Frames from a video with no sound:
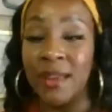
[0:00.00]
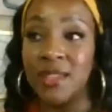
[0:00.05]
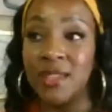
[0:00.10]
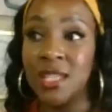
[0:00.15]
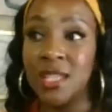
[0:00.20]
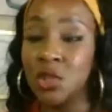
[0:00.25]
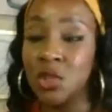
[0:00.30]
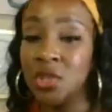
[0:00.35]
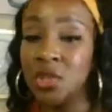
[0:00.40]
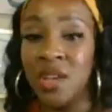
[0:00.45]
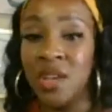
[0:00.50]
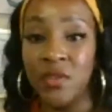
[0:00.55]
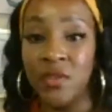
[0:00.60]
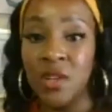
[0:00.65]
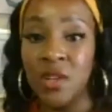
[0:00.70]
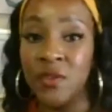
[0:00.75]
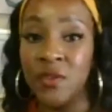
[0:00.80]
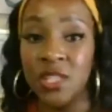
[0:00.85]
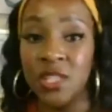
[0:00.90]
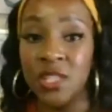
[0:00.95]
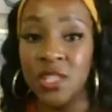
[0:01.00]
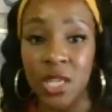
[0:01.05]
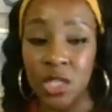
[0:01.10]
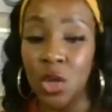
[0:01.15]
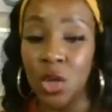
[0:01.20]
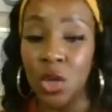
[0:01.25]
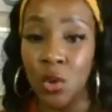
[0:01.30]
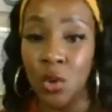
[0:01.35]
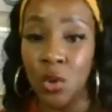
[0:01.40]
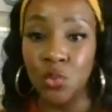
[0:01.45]
6 or 7 different skin
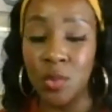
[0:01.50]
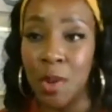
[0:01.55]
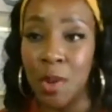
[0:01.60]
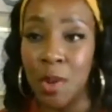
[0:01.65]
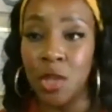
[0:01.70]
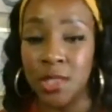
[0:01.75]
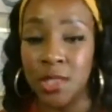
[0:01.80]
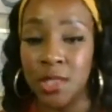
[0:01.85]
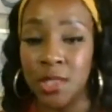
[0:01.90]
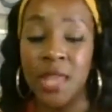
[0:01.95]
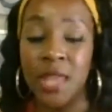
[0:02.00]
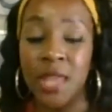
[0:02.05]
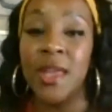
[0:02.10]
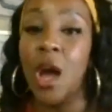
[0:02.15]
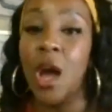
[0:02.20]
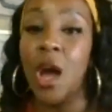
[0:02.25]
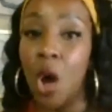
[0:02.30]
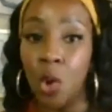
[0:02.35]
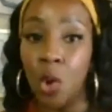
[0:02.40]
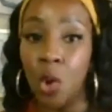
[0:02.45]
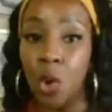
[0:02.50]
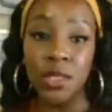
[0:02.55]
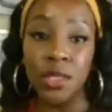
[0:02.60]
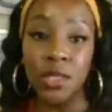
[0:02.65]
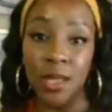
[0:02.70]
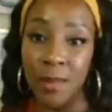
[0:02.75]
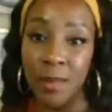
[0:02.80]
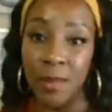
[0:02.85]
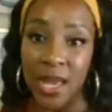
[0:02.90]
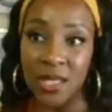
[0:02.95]
tones with Boss Lady, and they all look
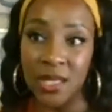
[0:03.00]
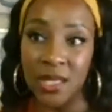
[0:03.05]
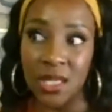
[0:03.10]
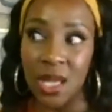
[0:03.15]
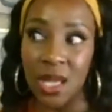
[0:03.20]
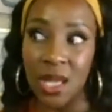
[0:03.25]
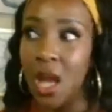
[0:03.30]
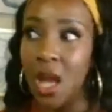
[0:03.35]
amazing.